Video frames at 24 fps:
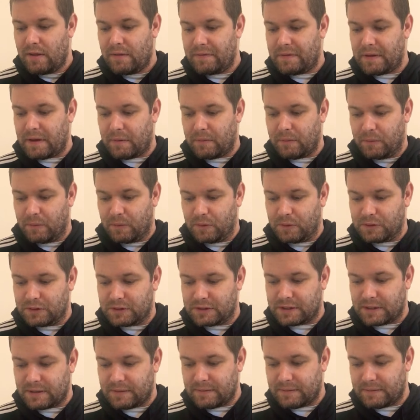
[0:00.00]
That
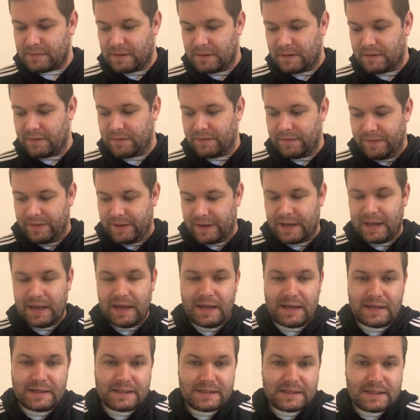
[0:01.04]
was the
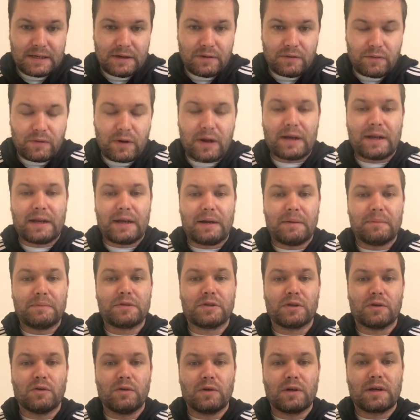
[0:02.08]
case. It ran an
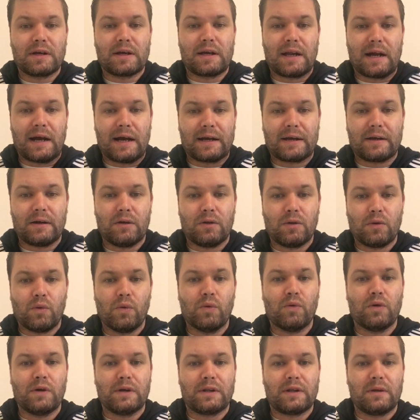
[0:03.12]
absolute cracker,
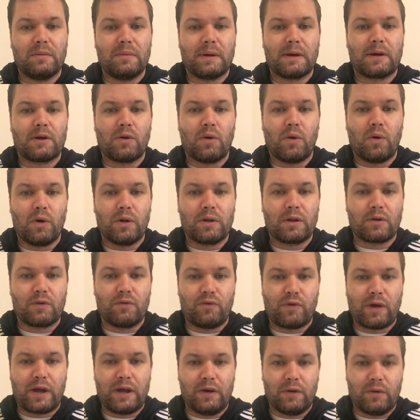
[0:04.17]
only to be caught
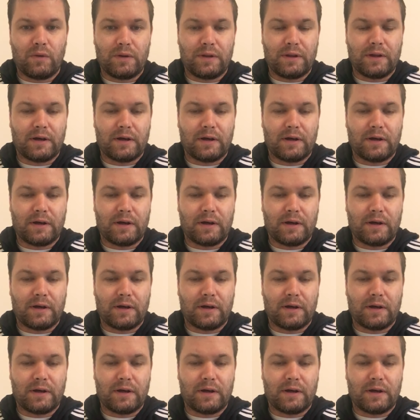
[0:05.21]
right on the